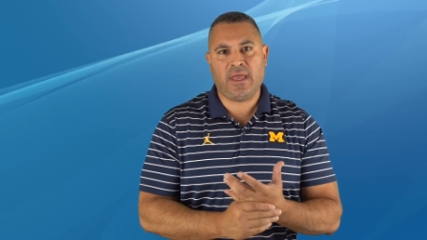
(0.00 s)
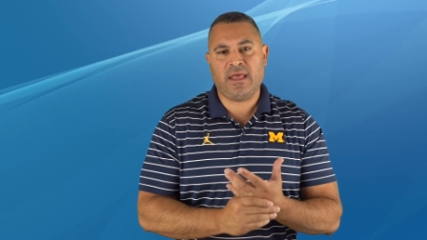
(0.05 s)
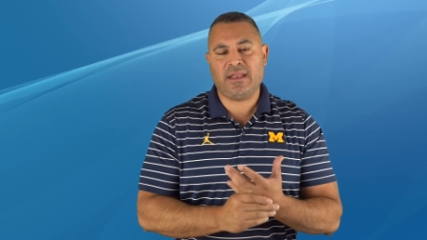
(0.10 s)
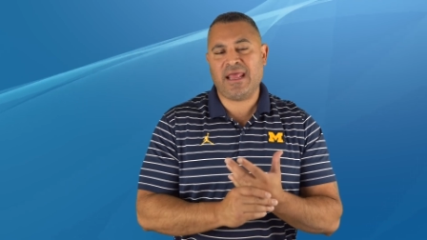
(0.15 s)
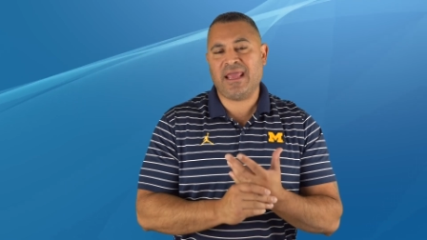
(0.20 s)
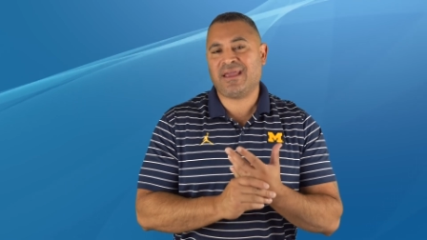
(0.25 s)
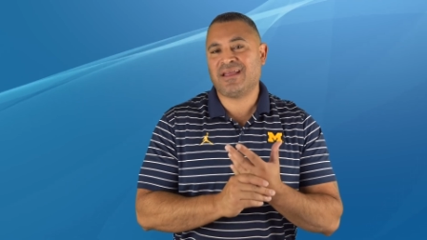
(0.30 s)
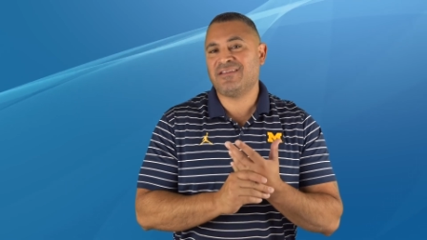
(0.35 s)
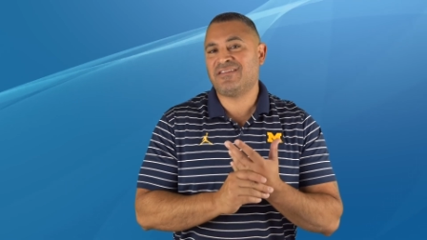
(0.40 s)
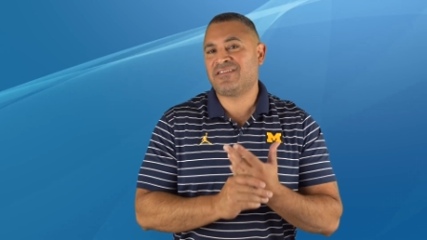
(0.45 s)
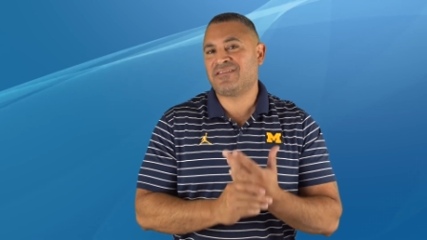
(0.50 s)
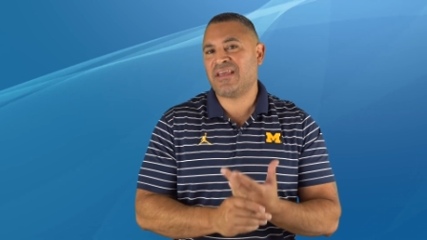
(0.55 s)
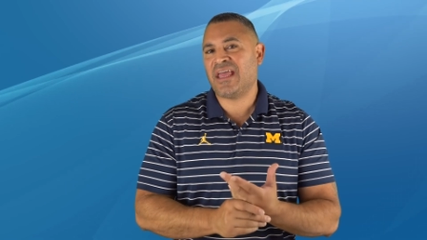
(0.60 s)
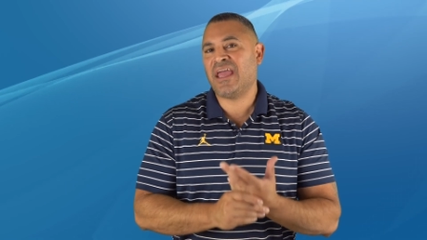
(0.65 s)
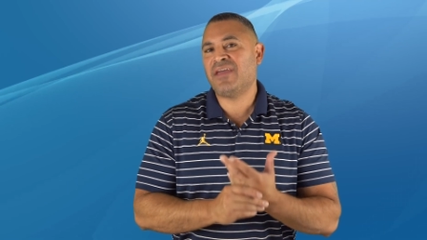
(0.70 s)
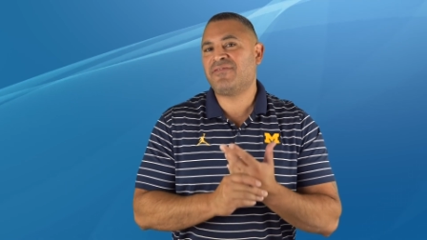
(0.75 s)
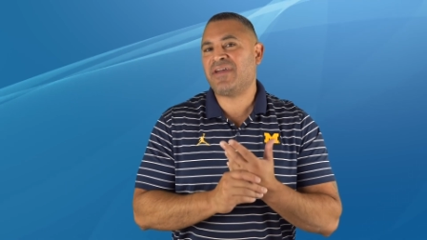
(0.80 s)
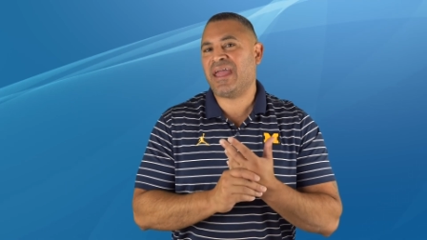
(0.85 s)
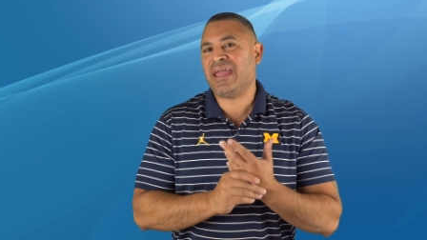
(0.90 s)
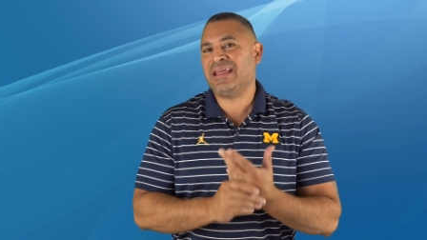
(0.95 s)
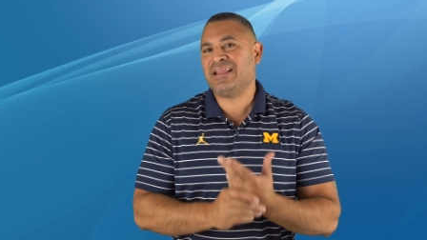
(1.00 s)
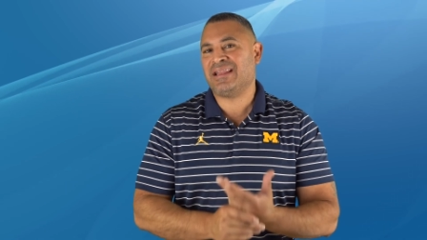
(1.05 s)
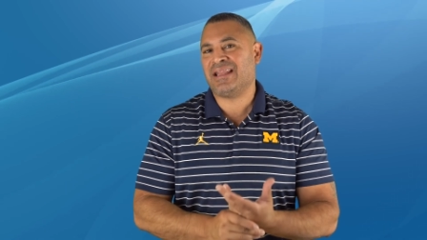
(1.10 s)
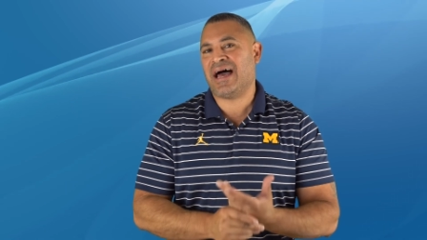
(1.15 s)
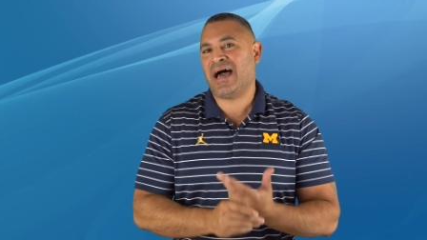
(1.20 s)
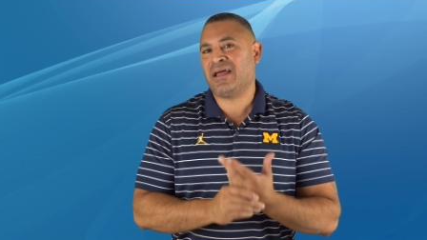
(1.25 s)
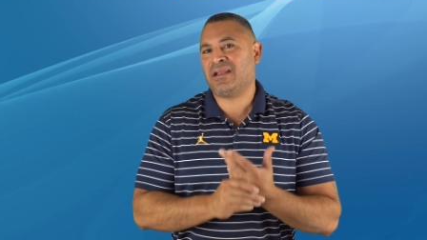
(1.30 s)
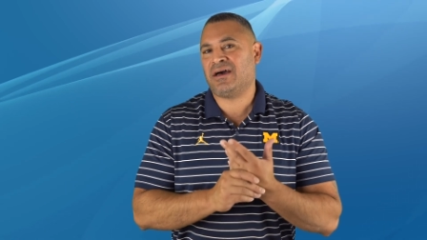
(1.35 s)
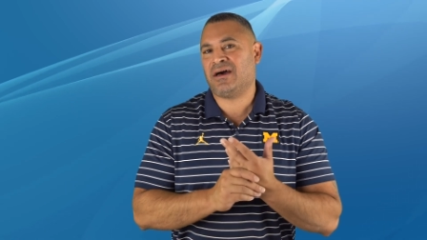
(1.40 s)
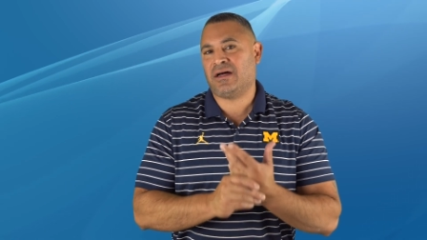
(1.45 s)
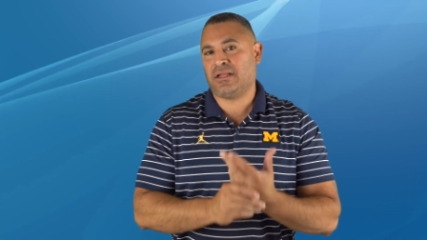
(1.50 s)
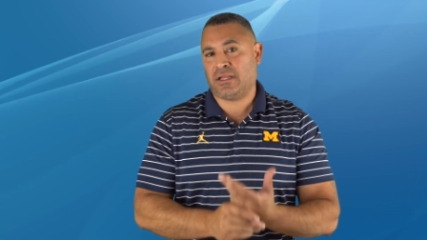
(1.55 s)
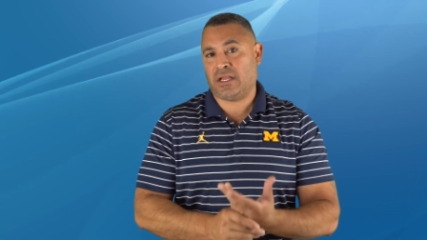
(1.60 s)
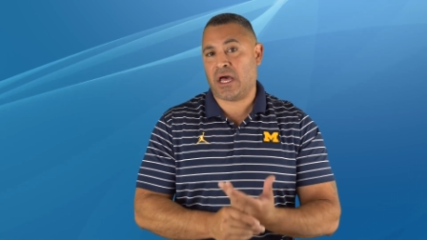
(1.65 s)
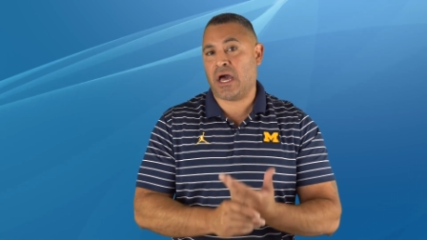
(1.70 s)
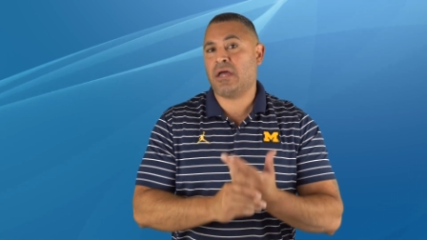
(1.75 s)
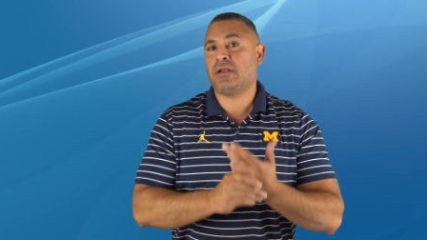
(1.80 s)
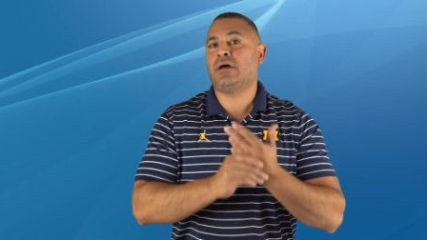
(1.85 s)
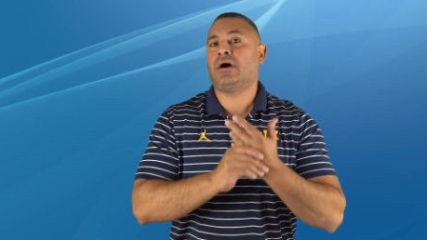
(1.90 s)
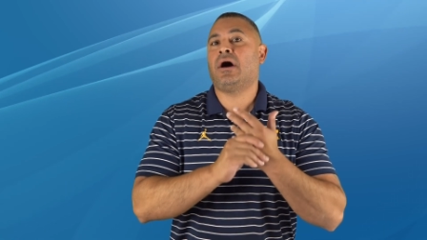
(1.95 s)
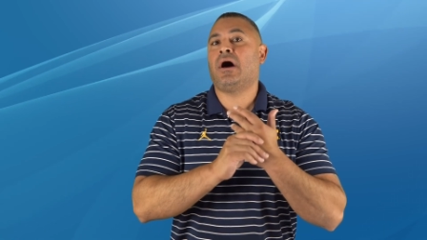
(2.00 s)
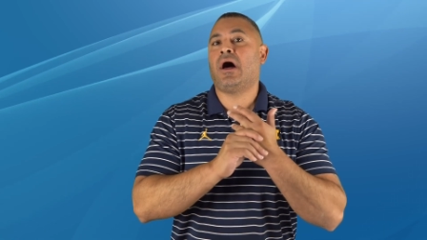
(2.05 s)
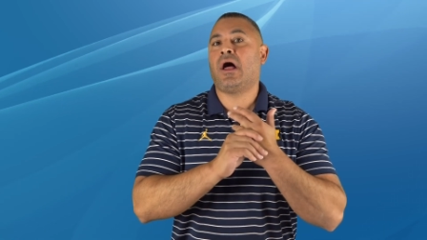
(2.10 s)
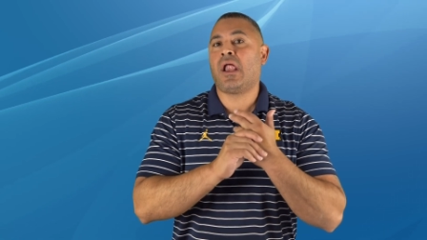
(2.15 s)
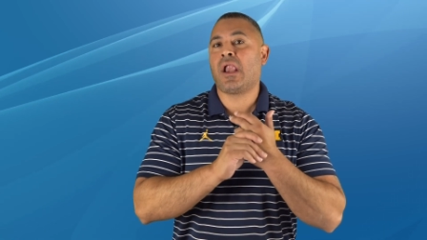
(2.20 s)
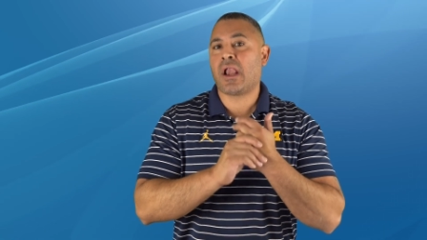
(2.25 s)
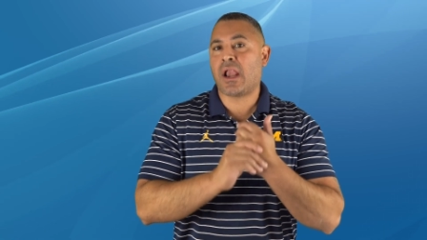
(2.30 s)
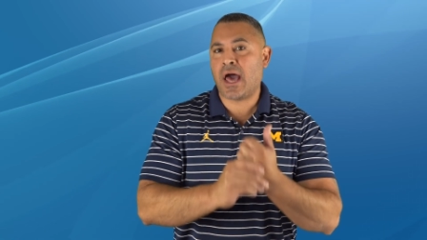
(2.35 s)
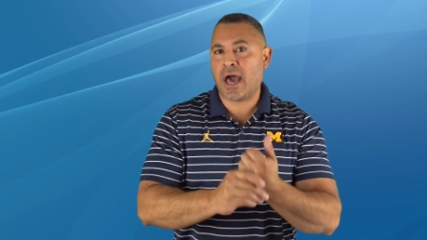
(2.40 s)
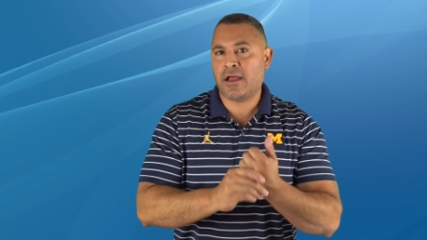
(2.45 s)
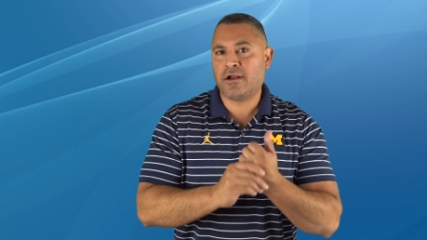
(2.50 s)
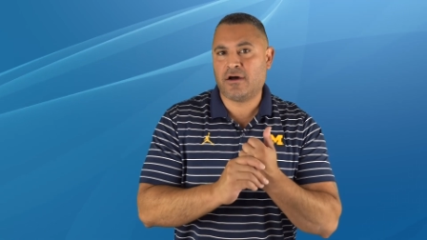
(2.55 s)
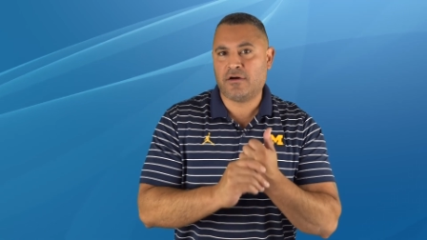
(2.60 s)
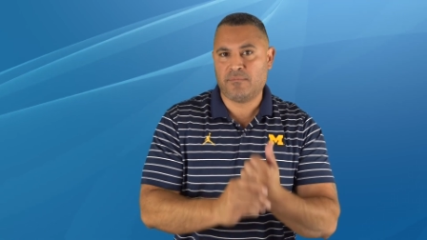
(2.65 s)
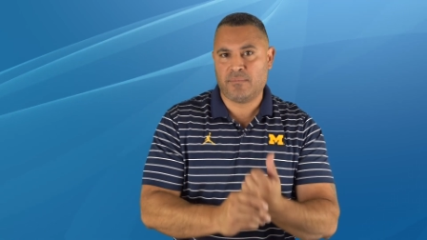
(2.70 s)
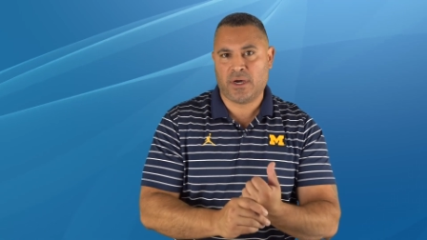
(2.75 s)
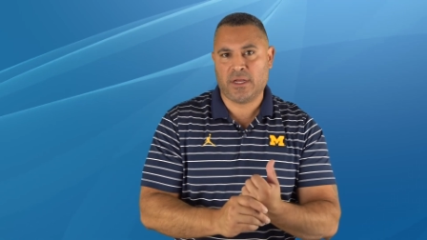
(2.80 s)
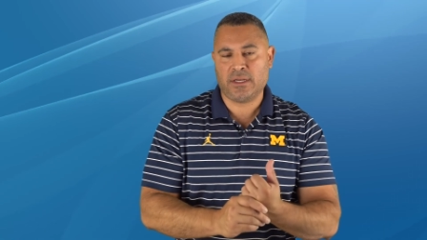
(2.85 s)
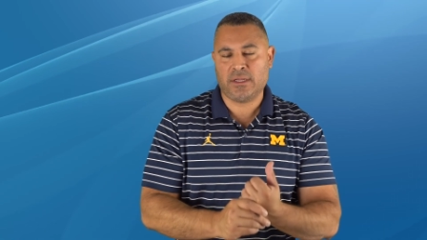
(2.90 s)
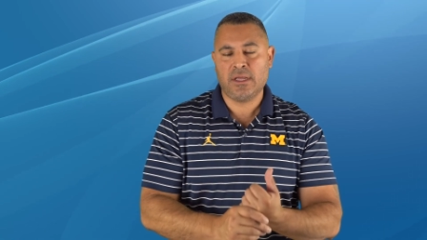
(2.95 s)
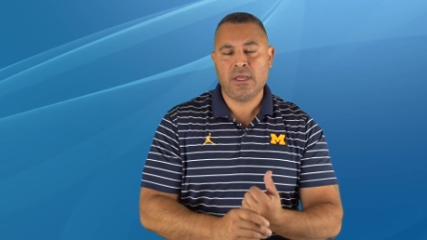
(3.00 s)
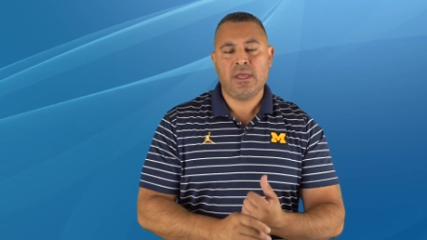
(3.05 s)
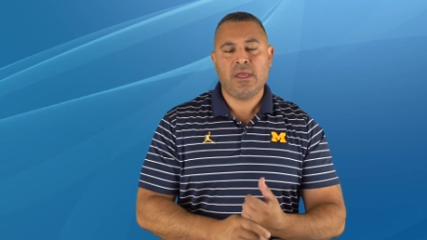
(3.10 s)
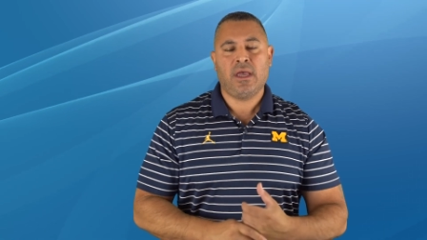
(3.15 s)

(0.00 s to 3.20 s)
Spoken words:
and they can save a lot of money.